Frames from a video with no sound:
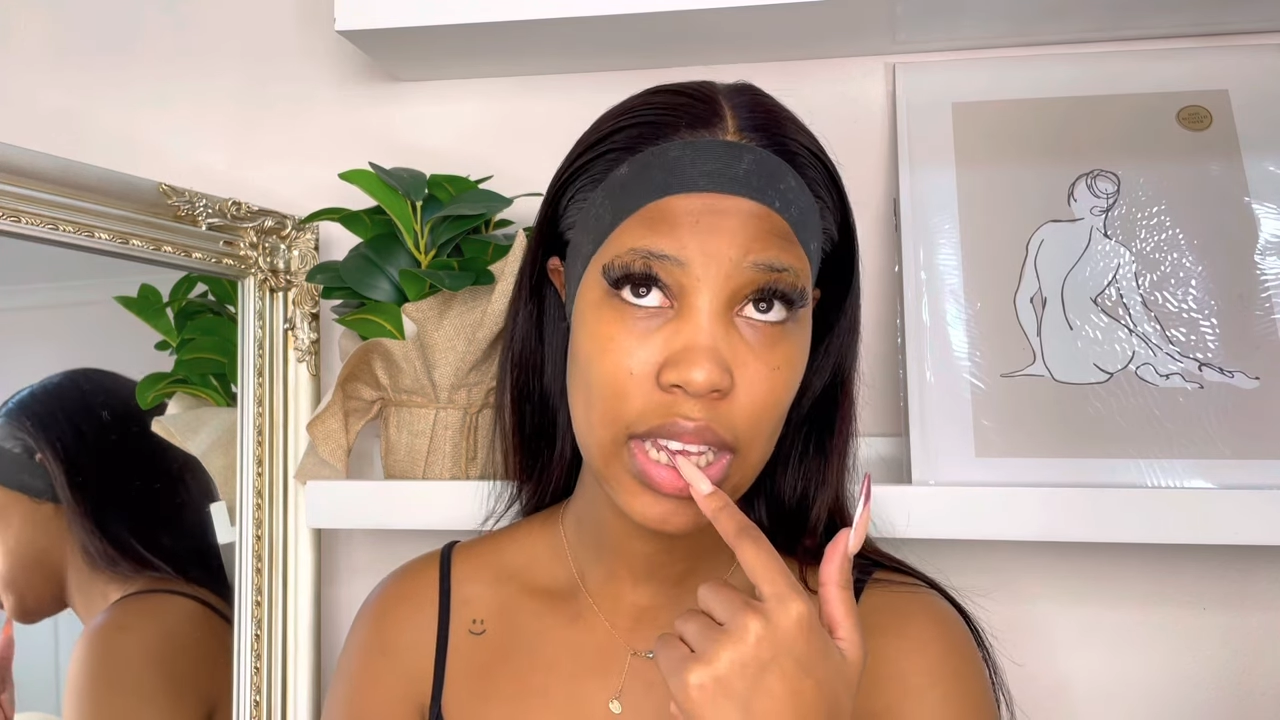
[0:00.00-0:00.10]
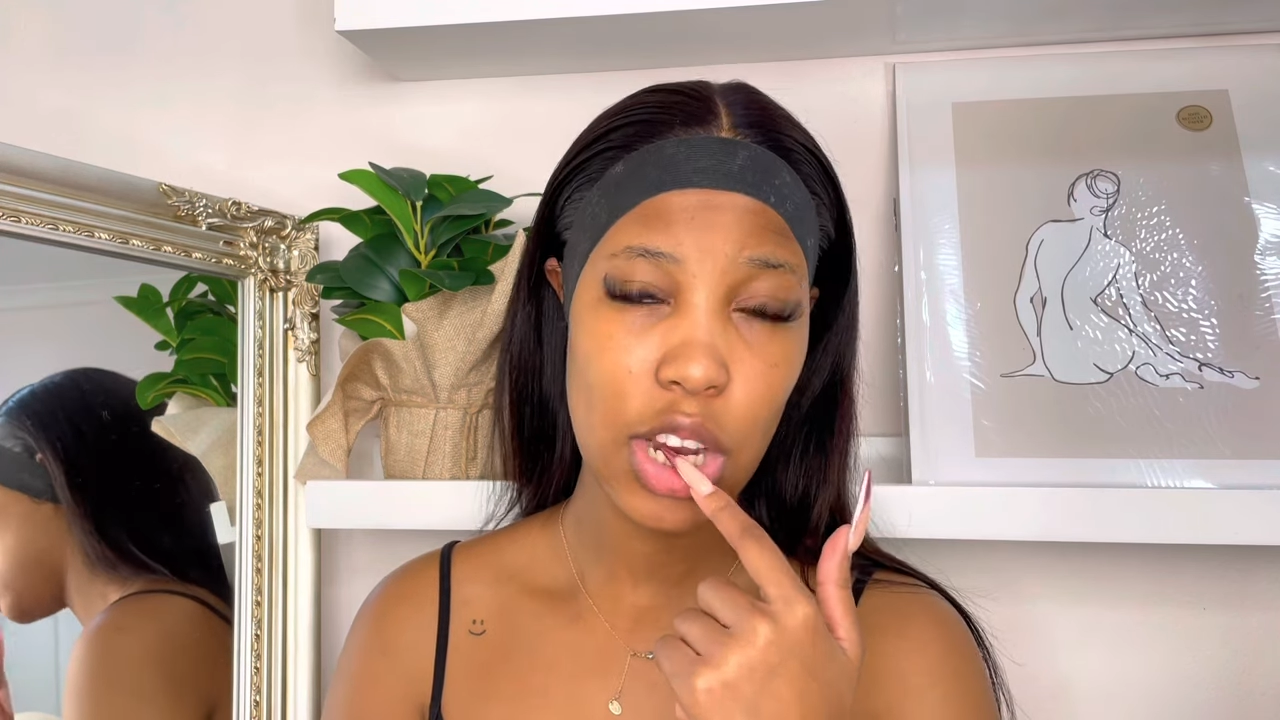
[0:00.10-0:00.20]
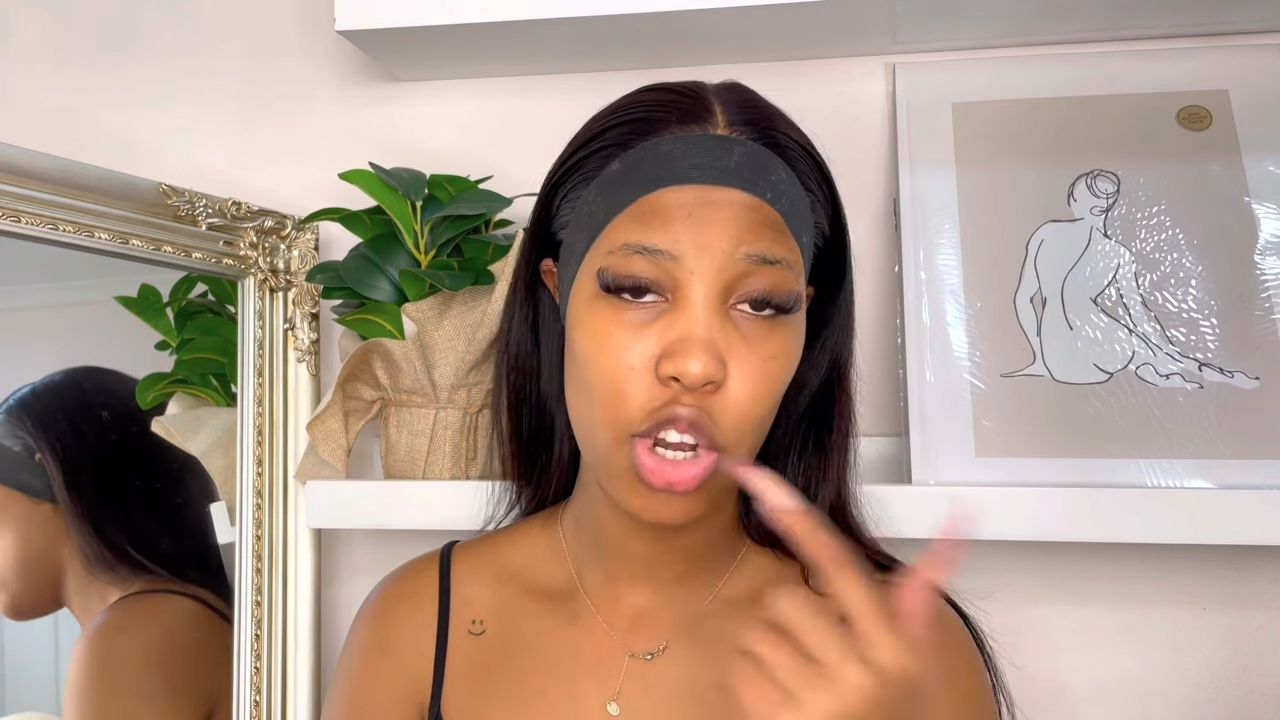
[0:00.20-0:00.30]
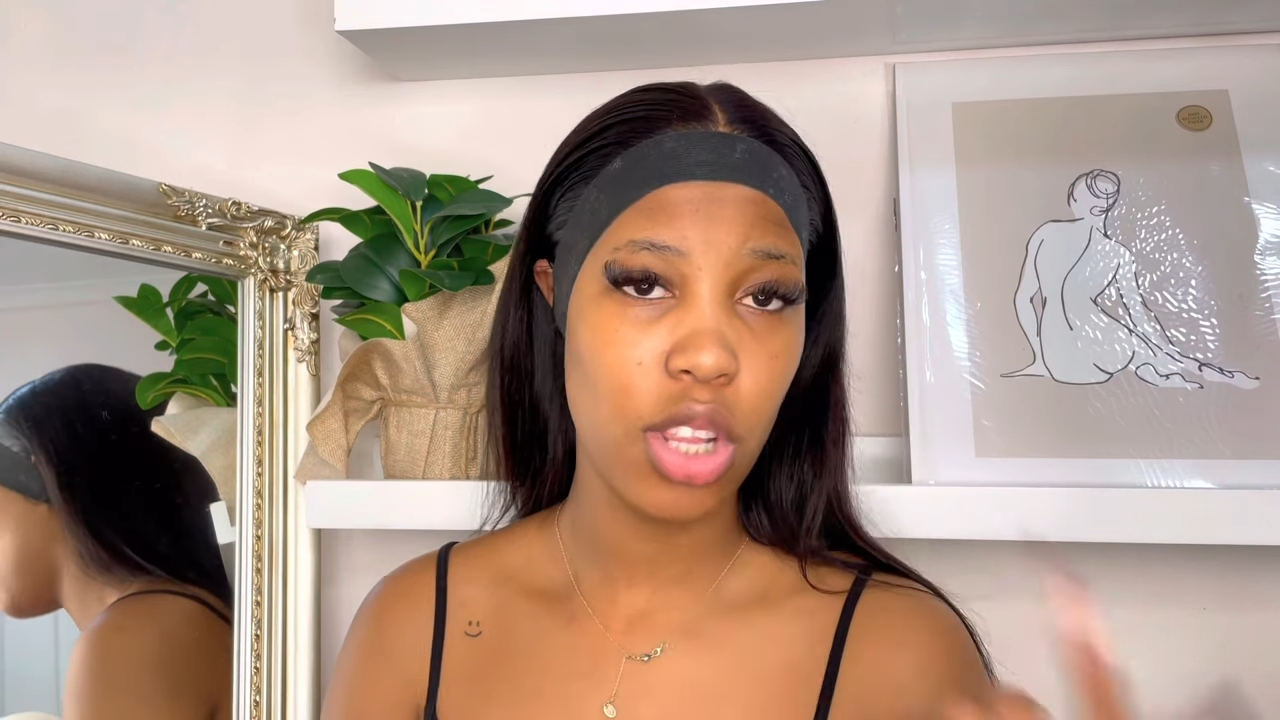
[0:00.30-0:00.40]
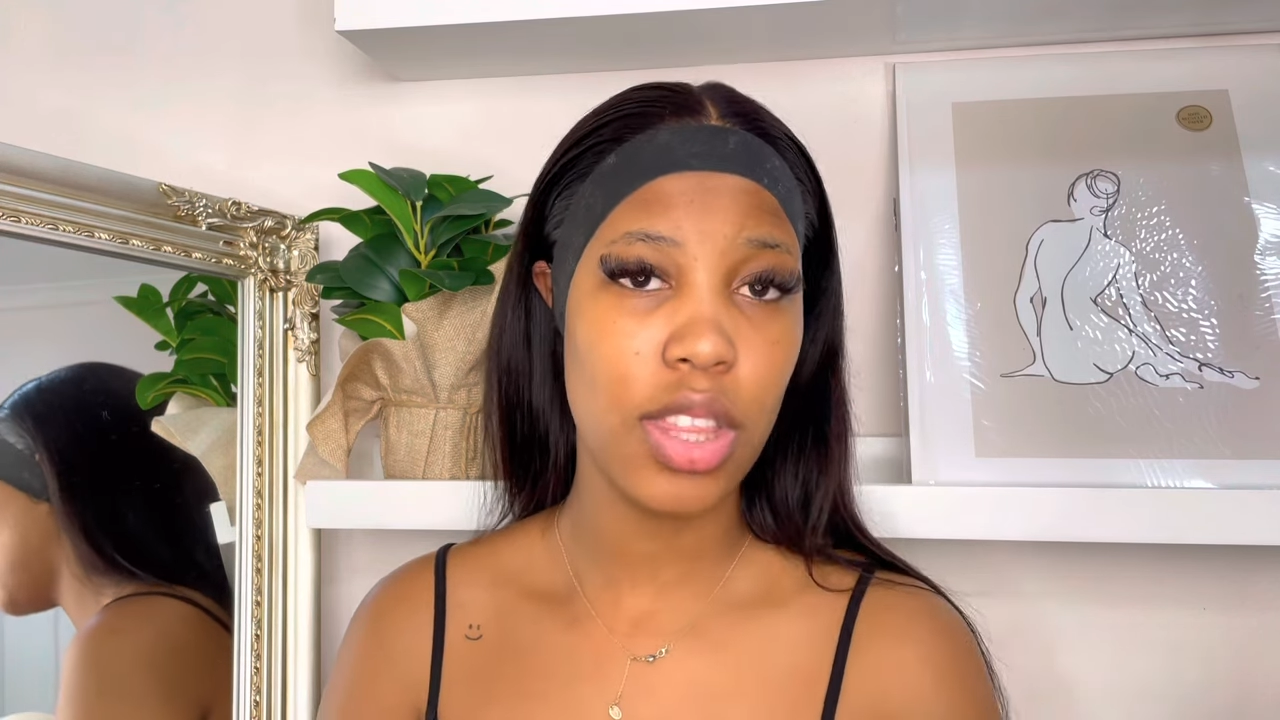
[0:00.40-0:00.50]

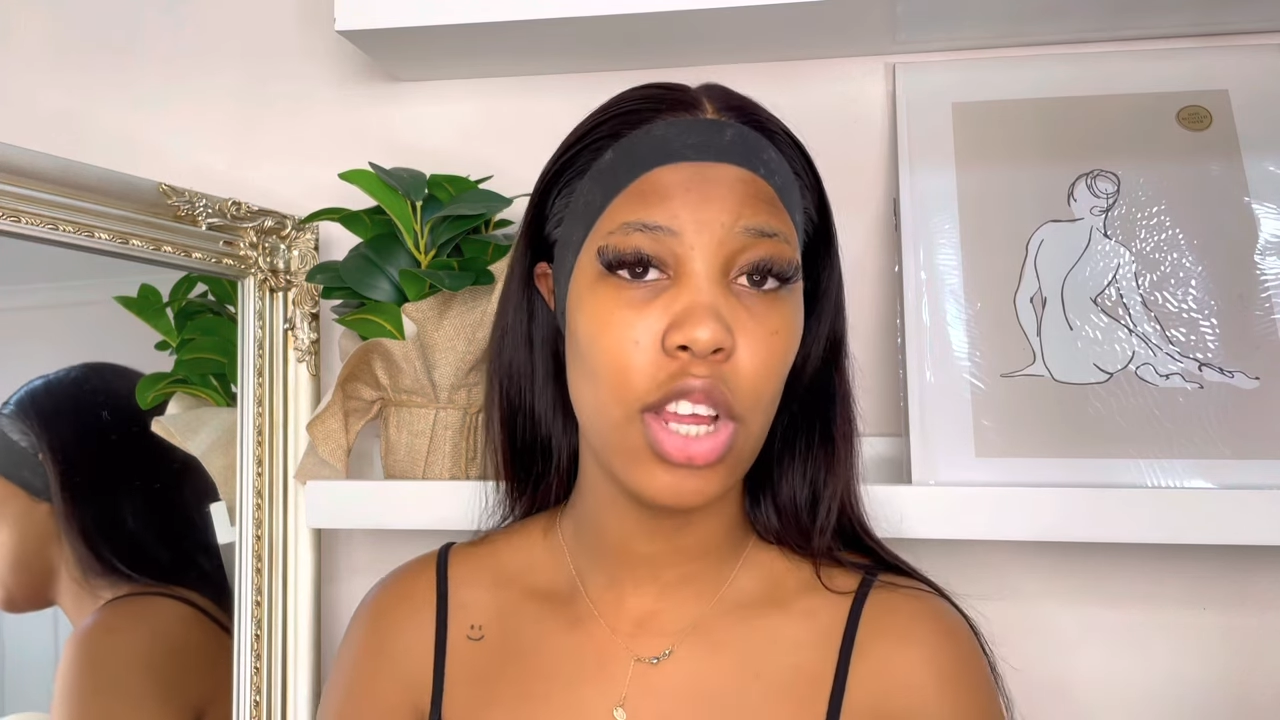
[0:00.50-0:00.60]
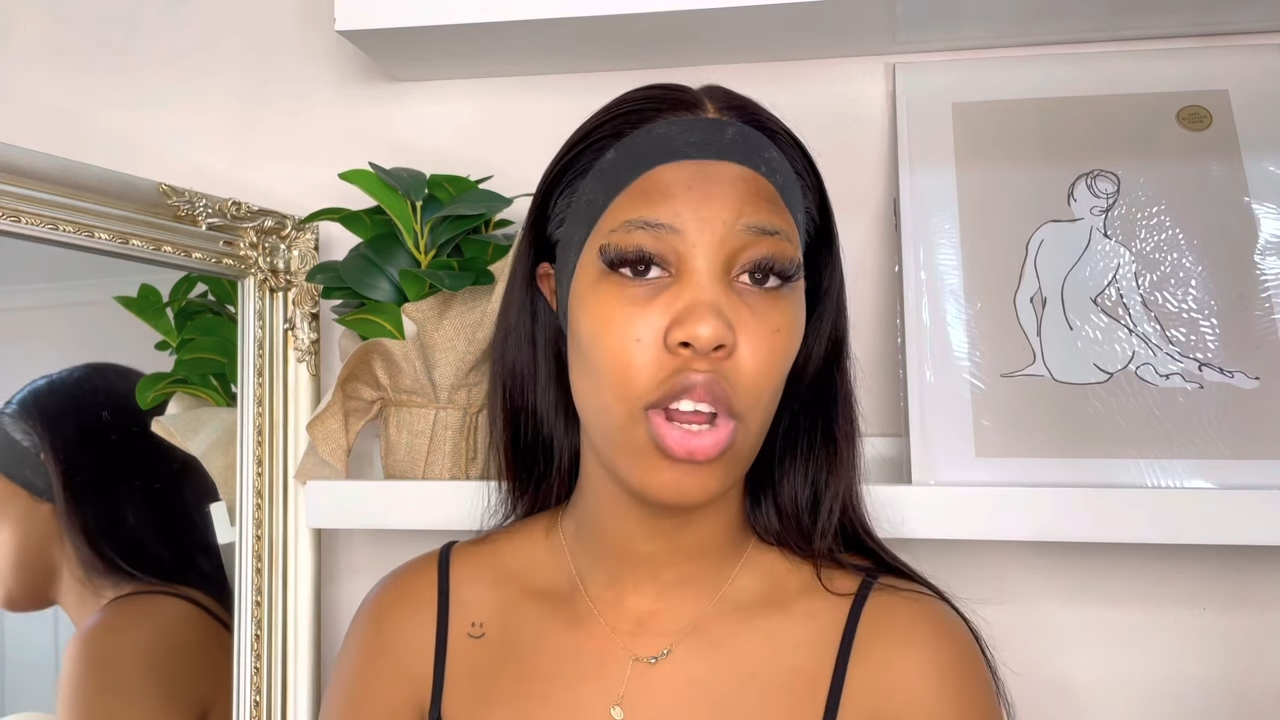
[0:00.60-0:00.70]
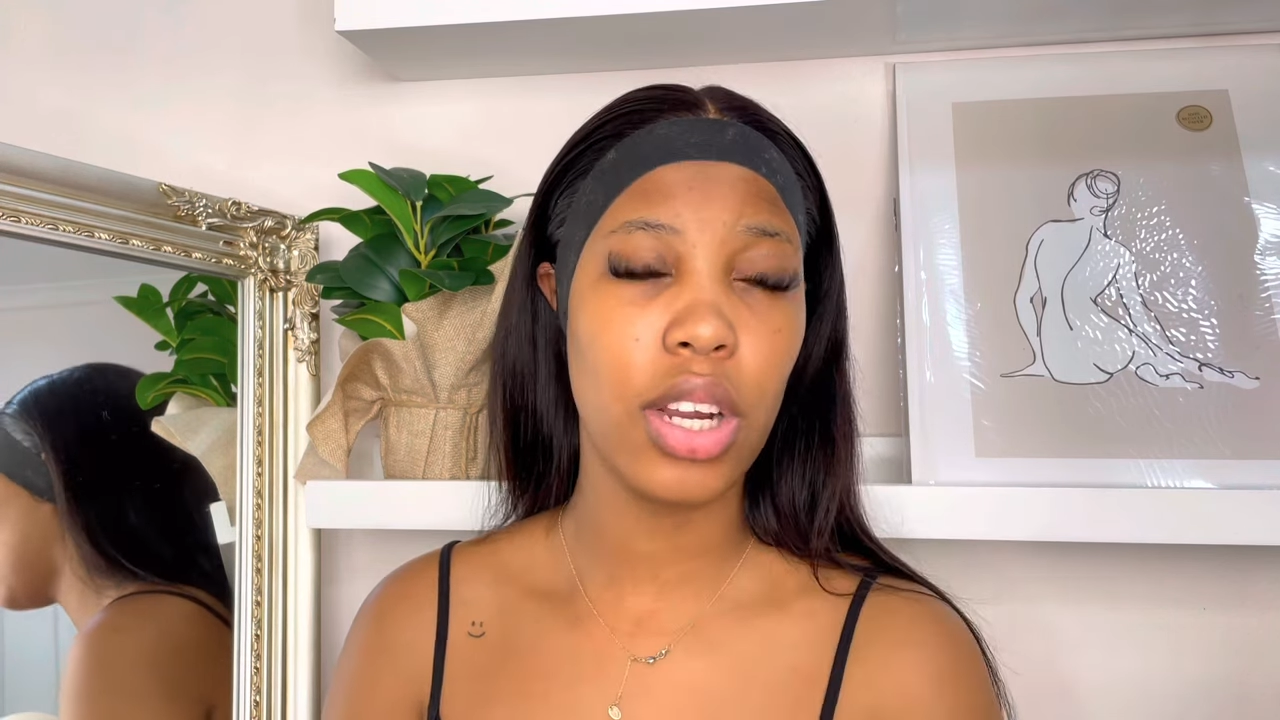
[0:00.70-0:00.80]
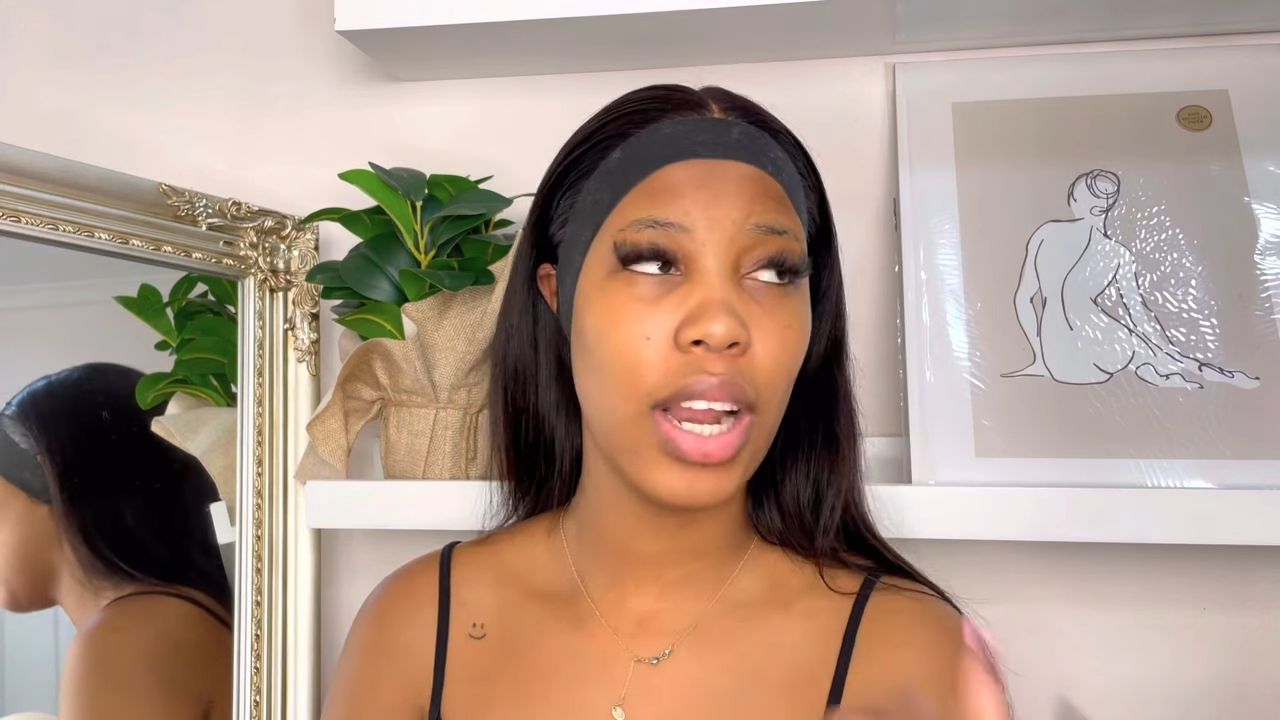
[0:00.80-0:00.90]
They're not